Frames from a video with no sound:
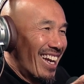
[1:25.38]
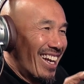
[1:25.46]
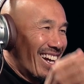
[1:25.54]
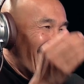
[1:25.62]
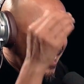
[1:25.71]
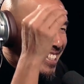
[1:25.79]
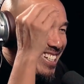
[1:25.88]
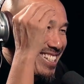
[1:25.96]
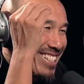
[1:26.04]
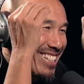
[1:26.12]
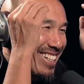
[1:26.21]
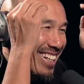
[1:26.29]
And
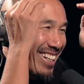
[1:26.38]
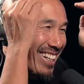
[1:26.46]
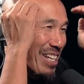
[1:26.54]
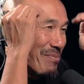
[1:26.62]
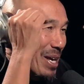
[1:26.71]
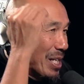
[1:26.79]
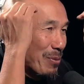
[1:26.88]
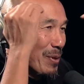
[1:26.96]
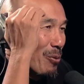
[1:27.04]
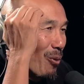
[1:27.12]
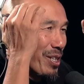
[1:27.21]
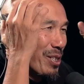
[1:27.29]
it makes
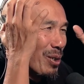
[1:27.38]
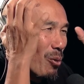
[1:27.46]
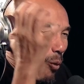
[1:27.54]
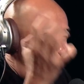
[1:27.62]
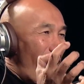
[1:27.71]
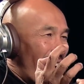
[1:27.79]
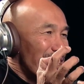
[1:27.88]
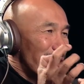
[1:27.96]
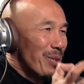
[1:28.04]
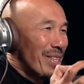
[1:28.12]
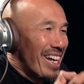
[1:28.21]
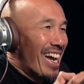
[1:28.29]
me wonder, why
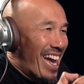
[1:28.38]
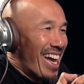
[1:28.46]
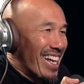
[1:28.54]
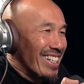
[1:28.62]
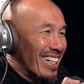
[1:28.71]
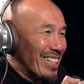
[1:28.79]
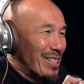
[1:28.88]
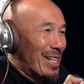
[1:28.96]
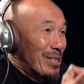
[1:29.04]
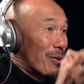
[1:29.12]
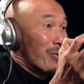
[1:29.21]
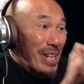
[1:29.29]
do they end? Like,
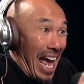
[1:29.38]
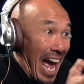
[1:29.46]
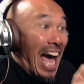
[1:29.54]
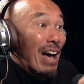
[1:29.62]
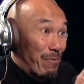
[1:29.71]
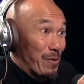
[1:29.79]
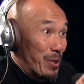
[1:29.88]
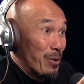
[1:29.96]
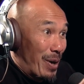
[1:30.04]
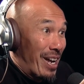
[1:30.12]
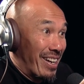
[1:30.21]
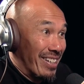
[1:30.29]
they don't have
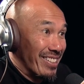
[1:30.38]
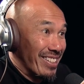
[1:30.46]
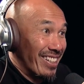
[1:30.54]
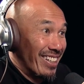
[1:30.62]
to end.